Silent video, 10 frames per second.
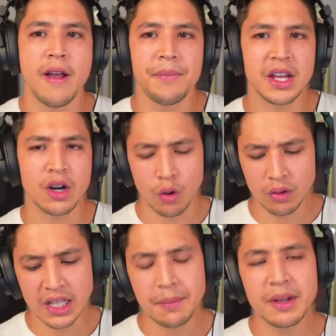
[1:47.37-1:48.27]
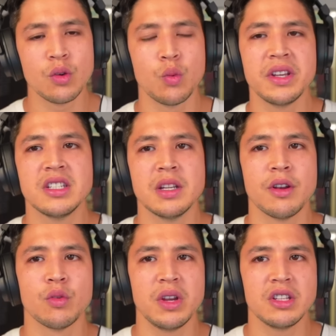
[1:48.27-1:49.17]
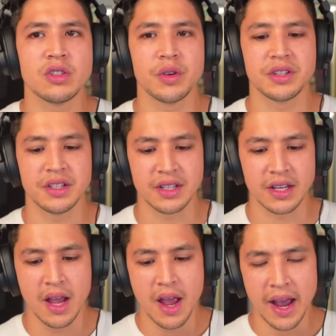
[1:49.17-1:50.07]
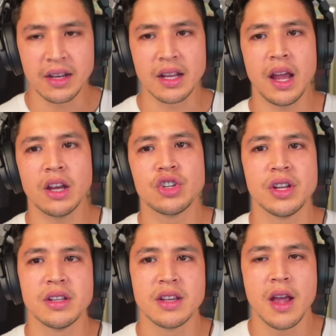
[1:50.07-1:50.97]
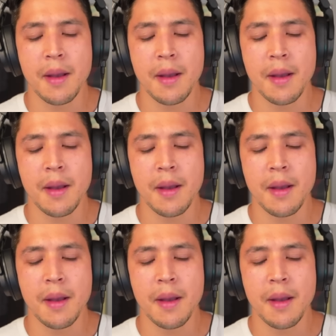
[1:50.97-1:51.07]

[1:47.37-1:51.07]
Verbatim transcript: in our own limited wisdom and resources and connections.